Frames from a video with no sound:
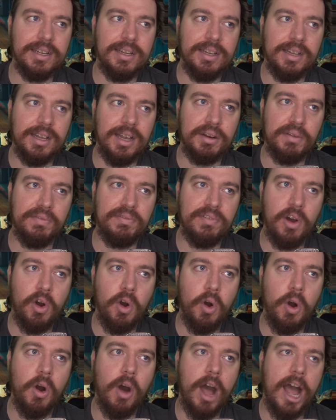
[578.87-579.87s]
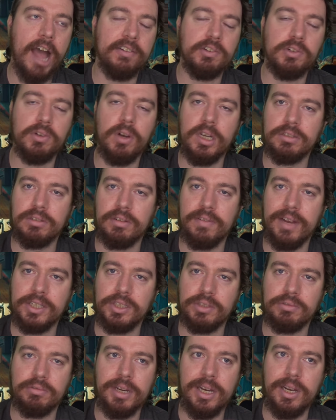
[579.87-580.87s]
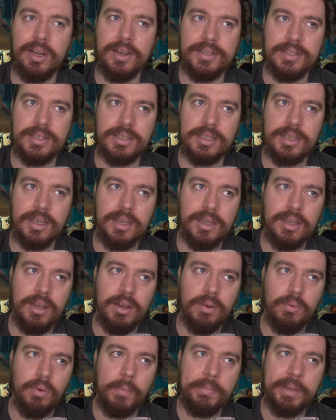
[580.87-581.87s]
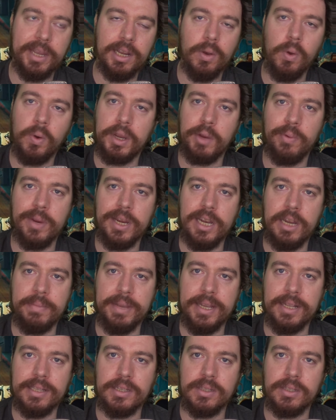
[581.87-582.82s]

kind of, after all this reflection, realizes what being a Loki really means.